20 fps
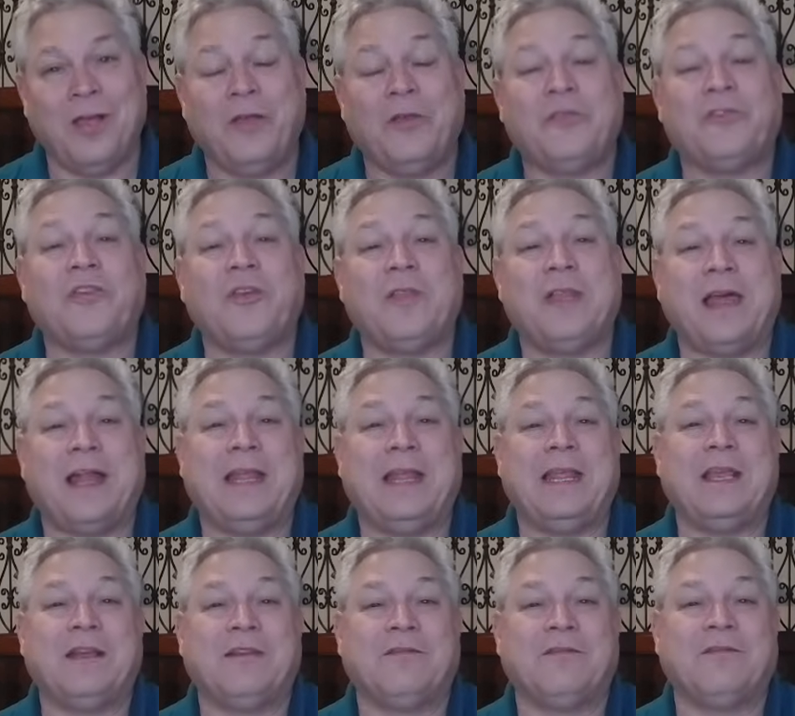so that
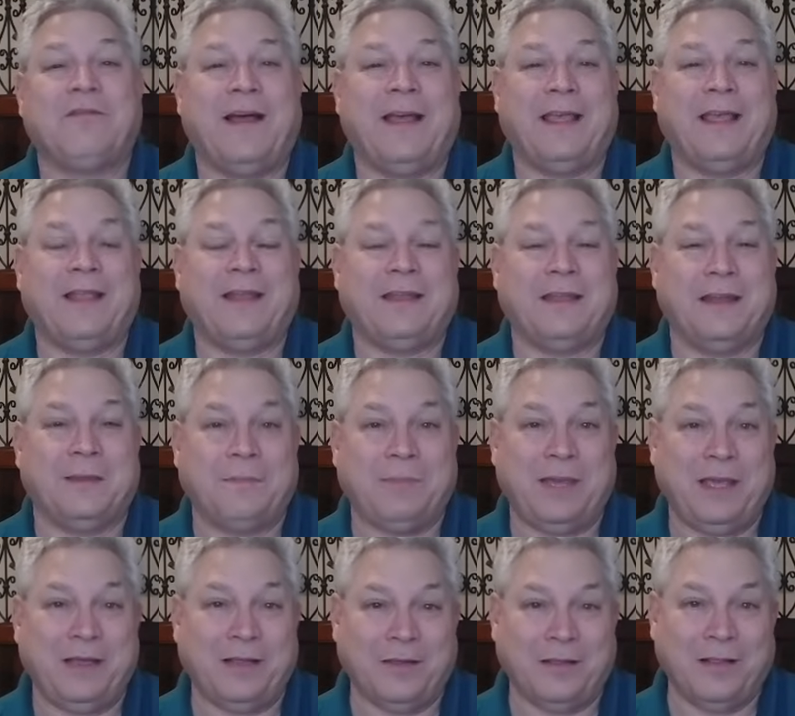he can file an
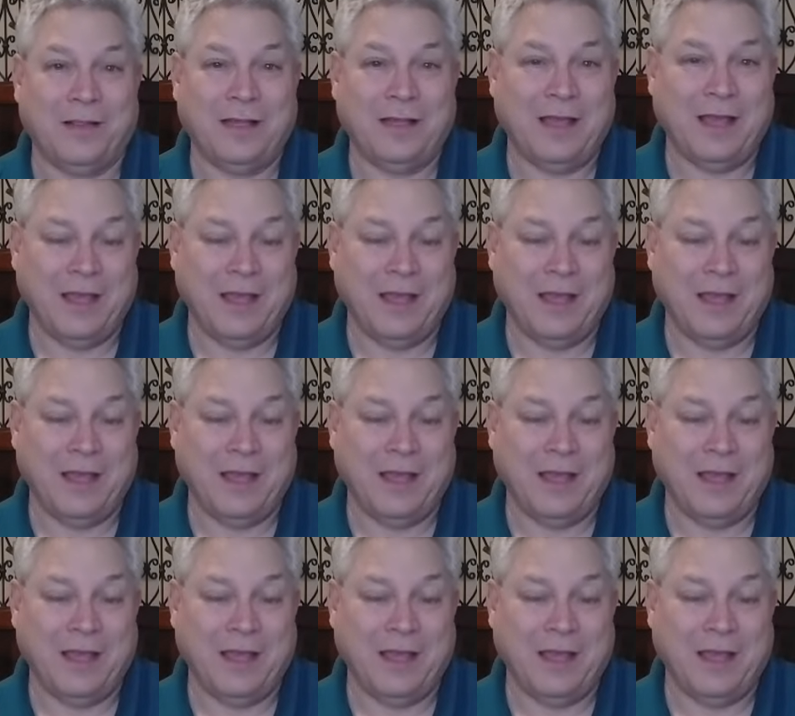appeal